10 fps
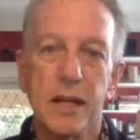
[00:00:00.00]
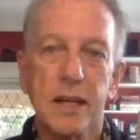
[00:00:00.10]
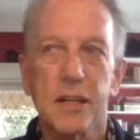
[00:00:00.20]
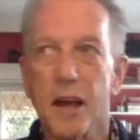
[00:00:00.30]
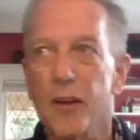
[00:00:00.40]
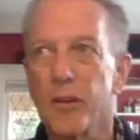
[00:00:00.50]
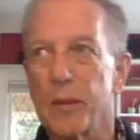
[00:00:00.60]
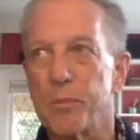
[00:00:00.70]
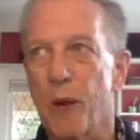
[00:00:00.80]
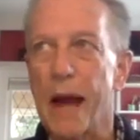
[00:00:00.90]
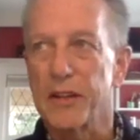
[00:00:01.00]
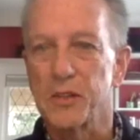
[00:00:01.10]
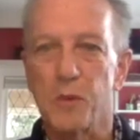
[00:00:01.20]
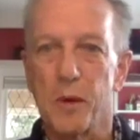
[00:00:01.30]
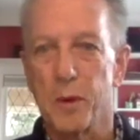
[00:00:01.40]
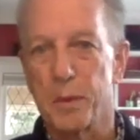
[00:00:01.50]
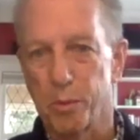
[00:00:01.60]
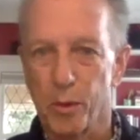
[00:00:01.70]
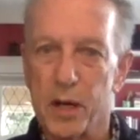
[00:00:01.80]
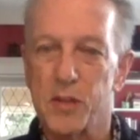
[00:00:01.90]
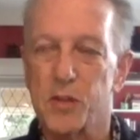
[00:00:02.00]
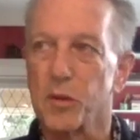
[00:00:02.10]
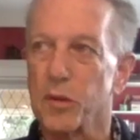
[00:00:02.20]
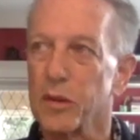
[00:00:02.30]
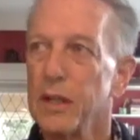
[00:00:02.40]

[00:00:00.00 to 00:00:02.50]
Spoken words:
to not only practice what we preach or